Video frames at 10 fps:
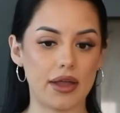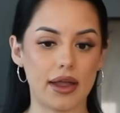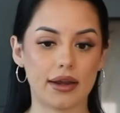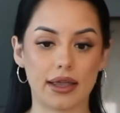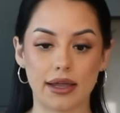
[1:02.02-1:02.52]

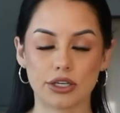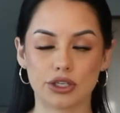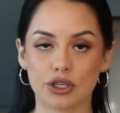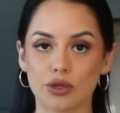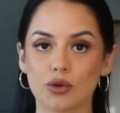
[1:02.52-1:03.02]
then
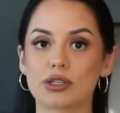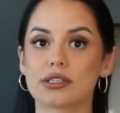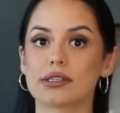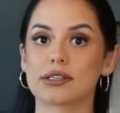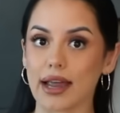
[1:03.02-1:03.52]
get to
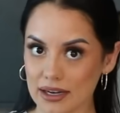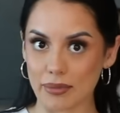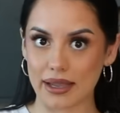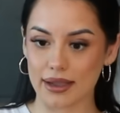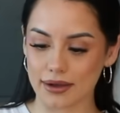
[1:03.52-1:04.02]

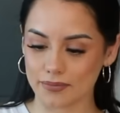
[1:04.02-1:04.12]
stacking my cake.